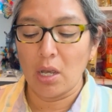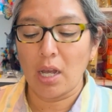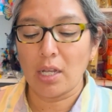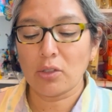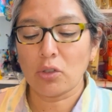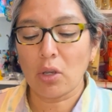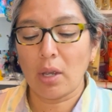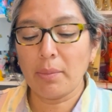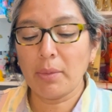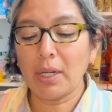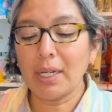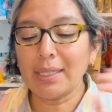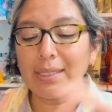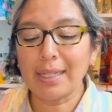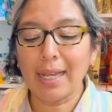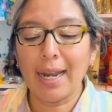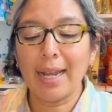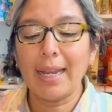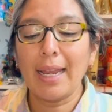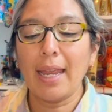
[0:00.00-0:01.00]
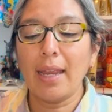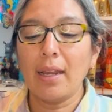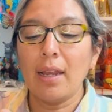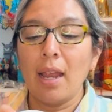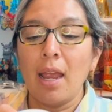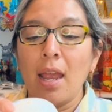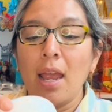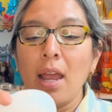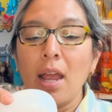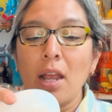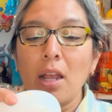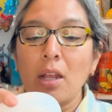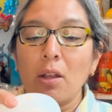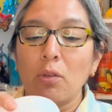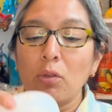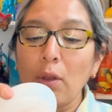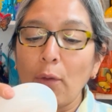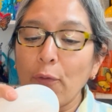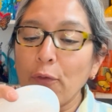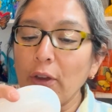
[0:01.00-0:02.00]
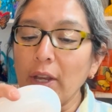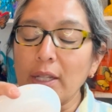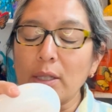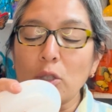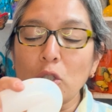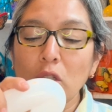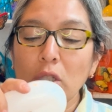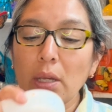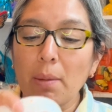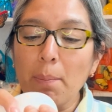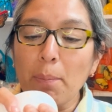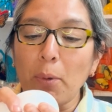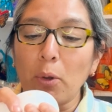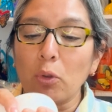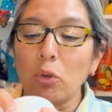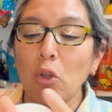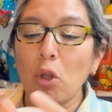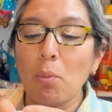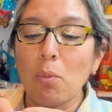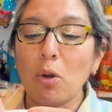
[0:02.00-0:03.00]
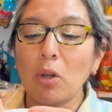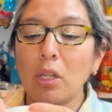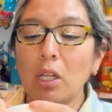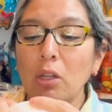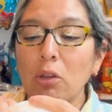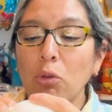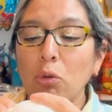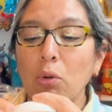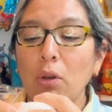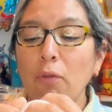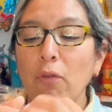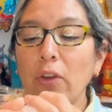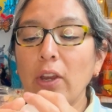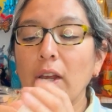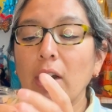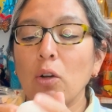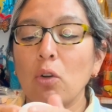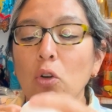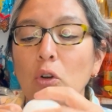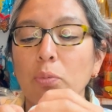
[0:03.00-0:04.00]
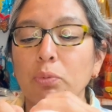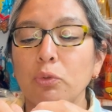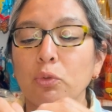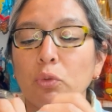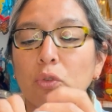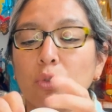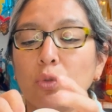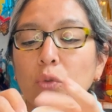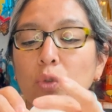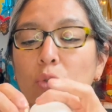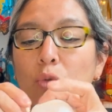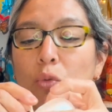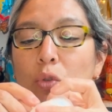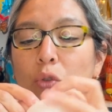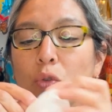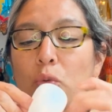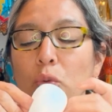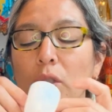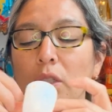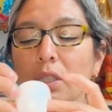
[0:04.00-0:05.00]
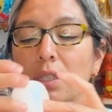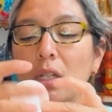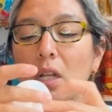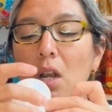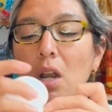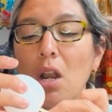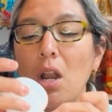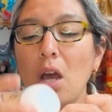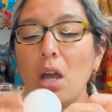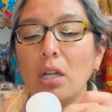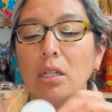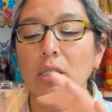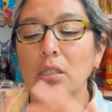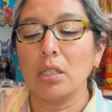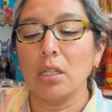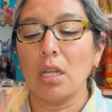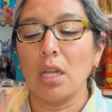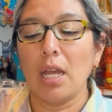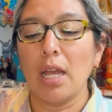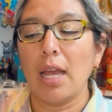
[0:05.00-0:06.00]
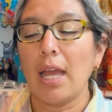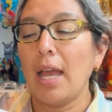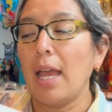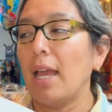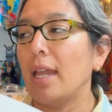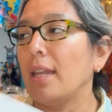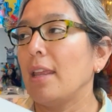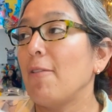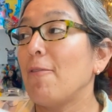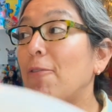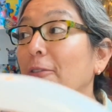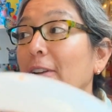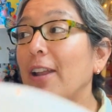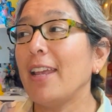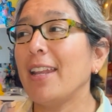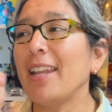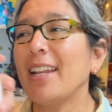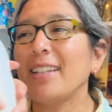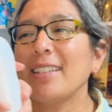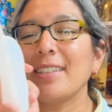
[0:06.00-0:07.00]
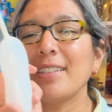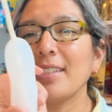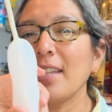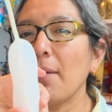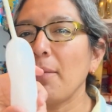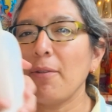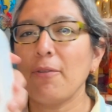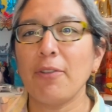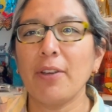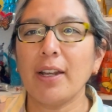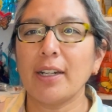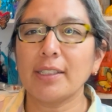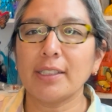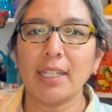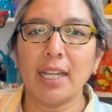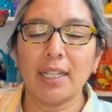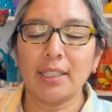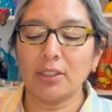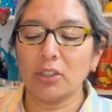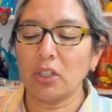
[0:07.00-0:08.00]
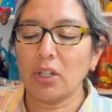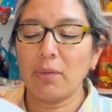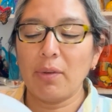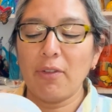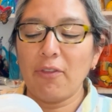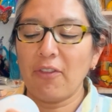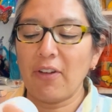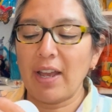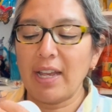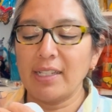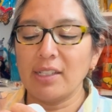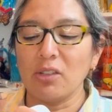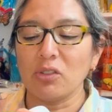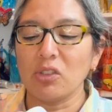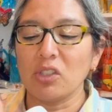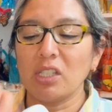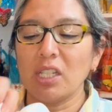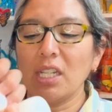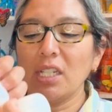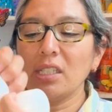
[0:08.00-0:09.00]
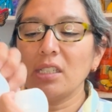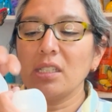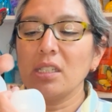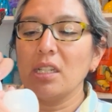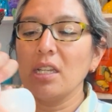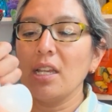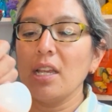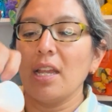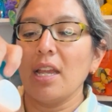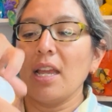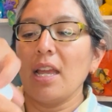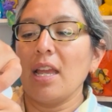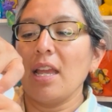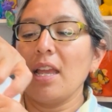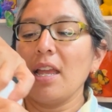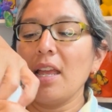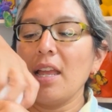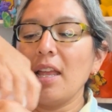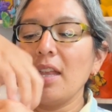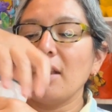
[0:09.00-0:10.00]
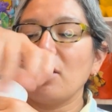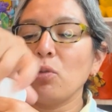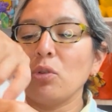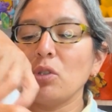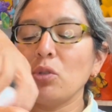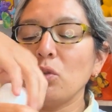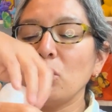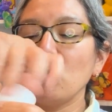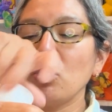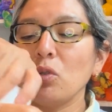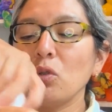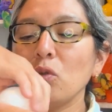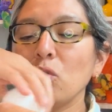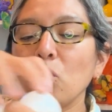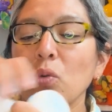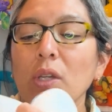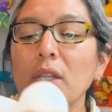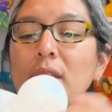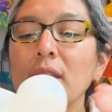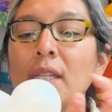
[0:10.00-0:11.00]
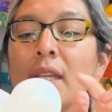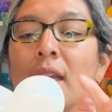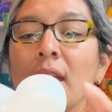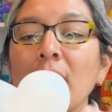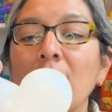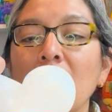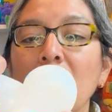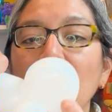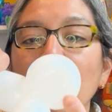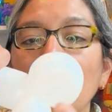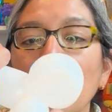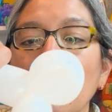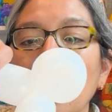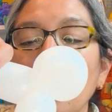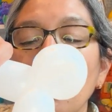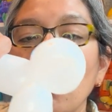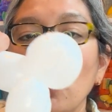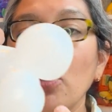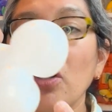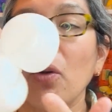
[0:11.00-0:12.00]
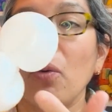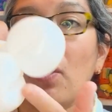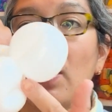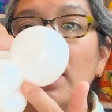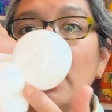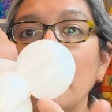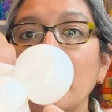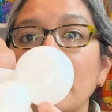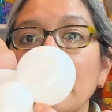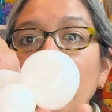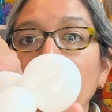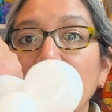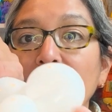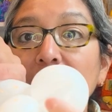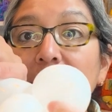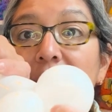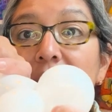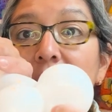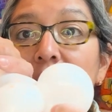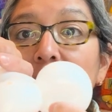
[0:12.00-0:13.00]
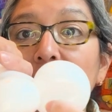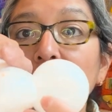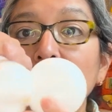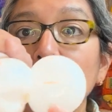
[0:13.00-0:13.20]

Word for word: So I'm gonna start again, the feet, simple, no more than 3-finger loop, twist, twist, twist, twist, lock, and inflated 7-finger tail is gonna be fine, or 6, twist, twist, twist, twist, another one is the feet,